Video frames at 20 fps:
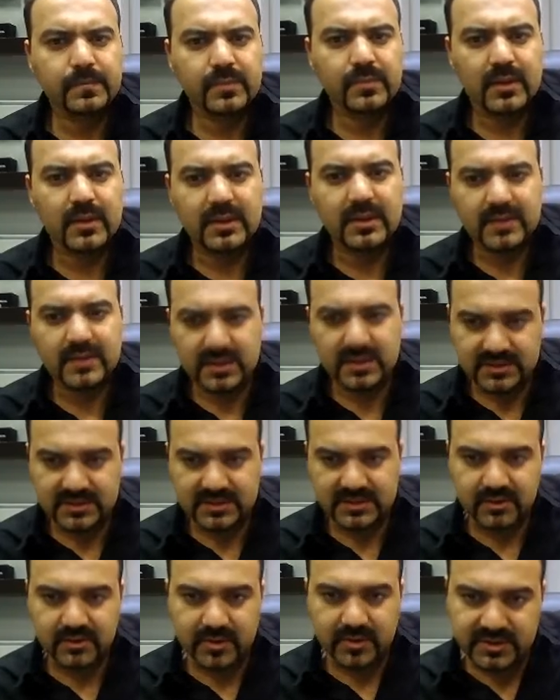And that is
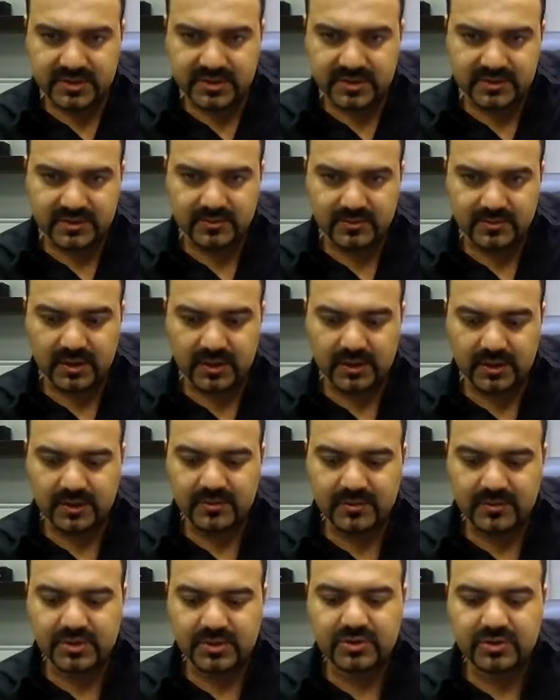not a criticism. I'm
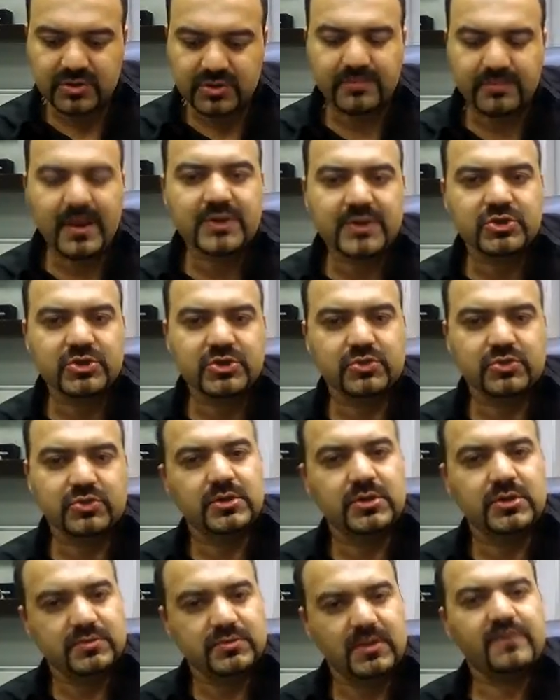not trying to bash you. It
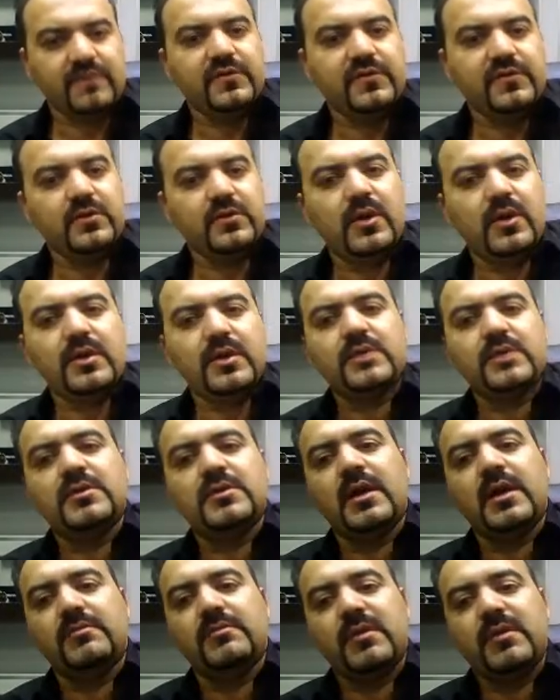is my view on it,
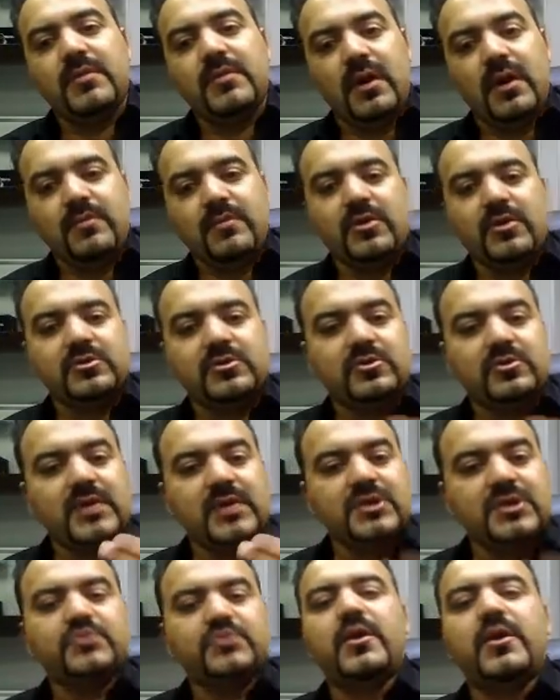and maybe I'm wrong. So
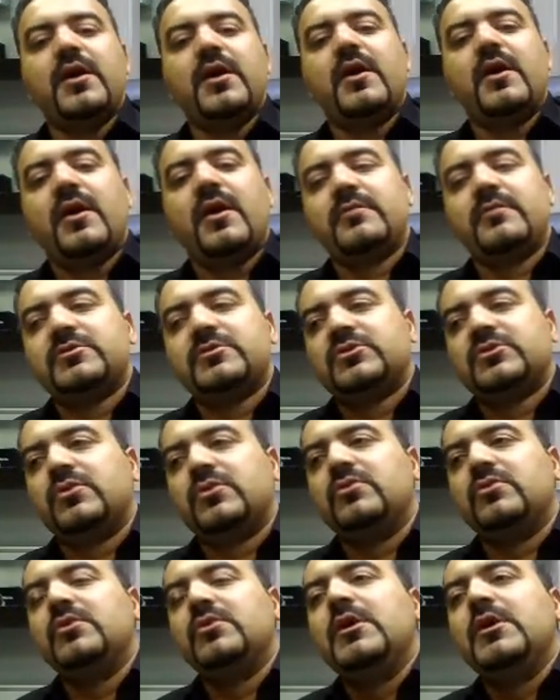that's why I'm
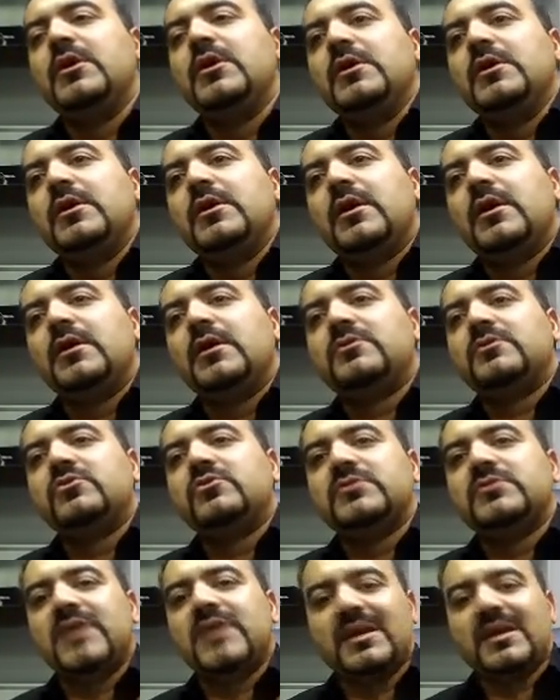so
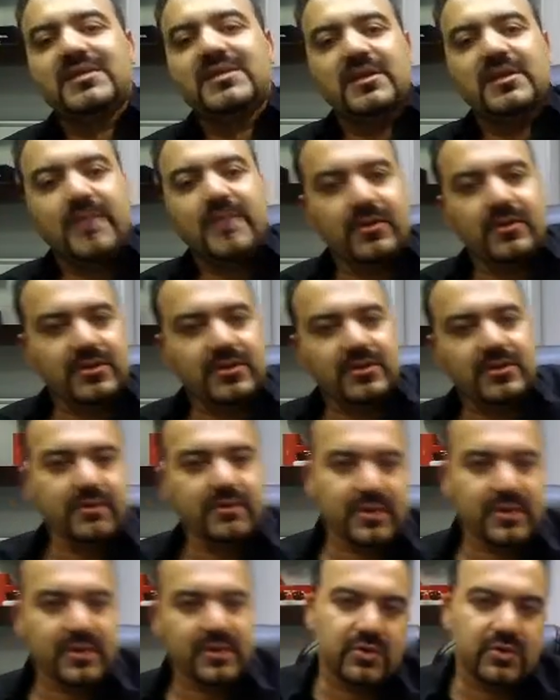enthusiastic about
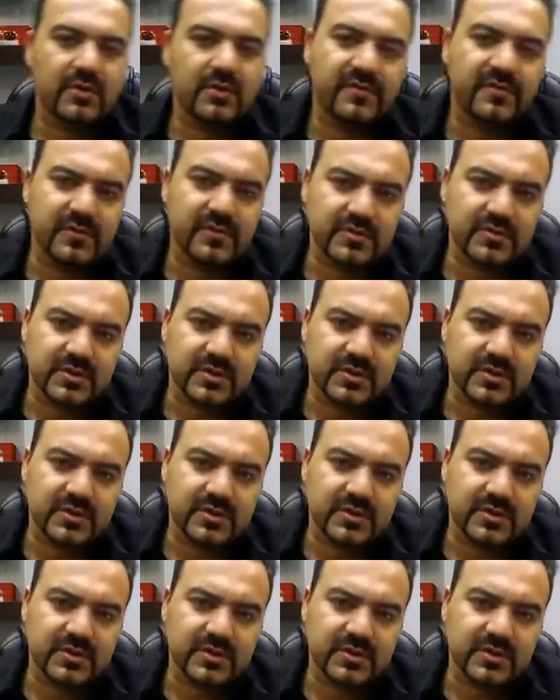hearing your views